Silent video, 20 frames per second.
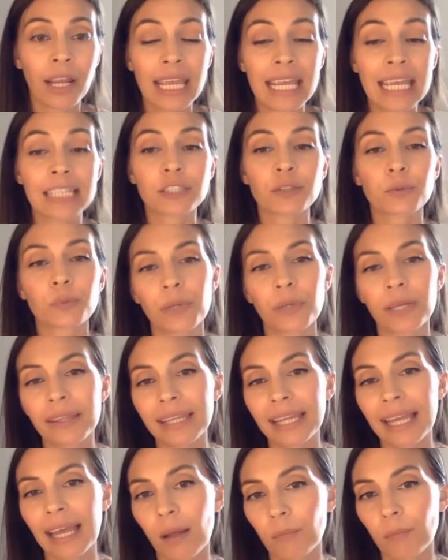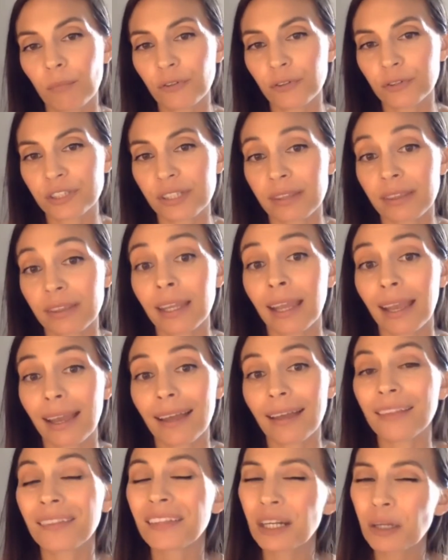it's really helpful to think
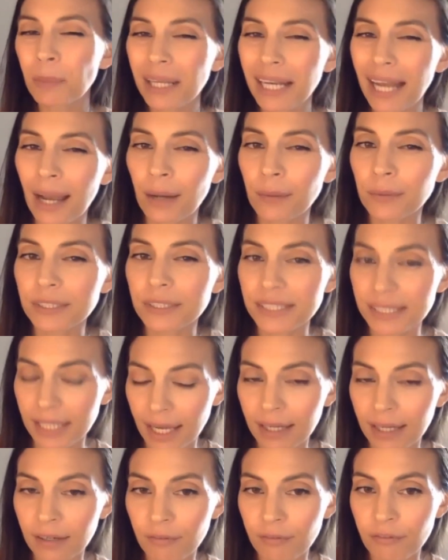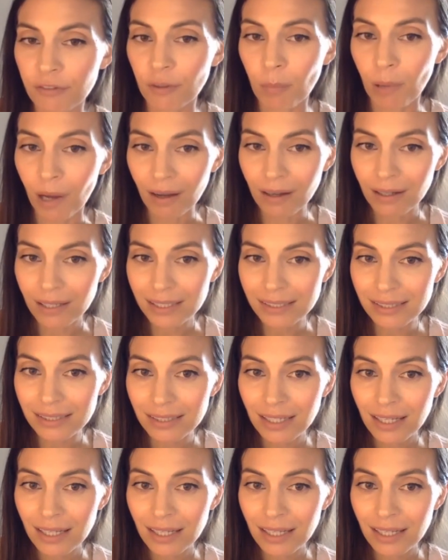a little bit outside of the box,